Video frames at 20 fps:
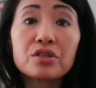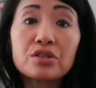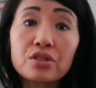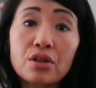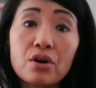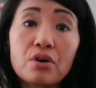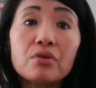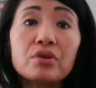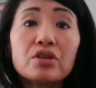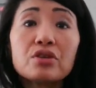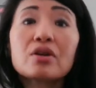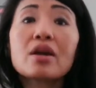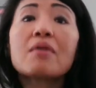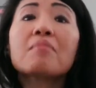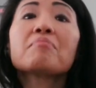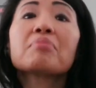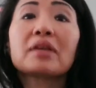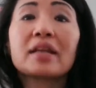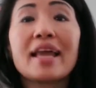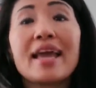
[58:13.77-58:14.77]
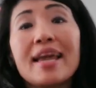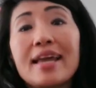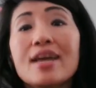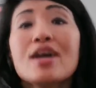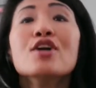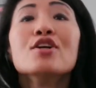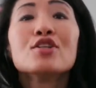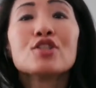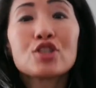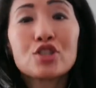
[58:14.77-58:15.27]
so you can play
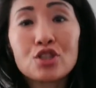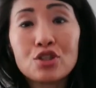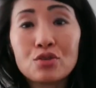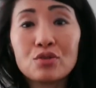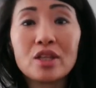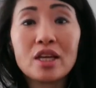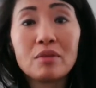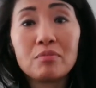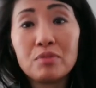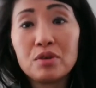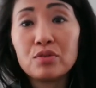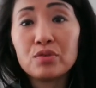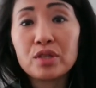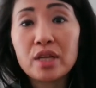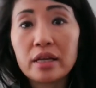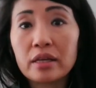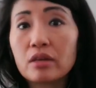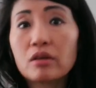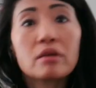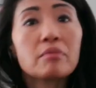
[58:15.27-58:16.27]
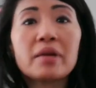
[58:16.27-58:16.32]
soothing music.